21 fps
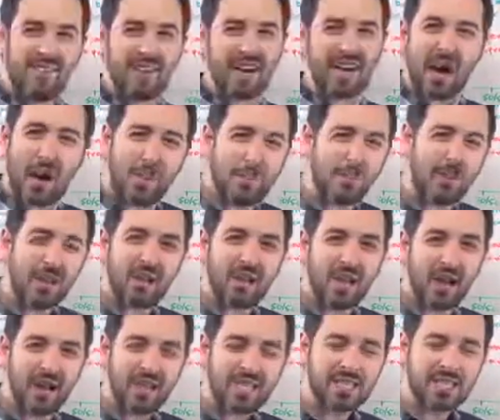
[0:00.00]
have a couple of
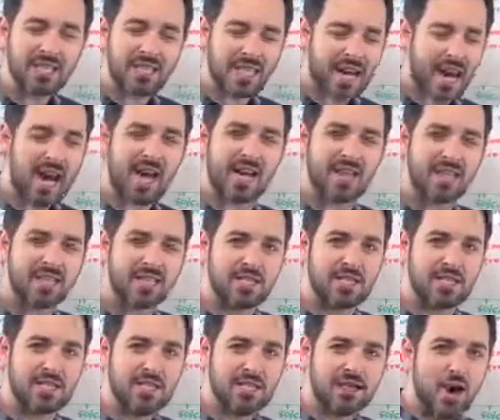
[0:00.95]
lines of text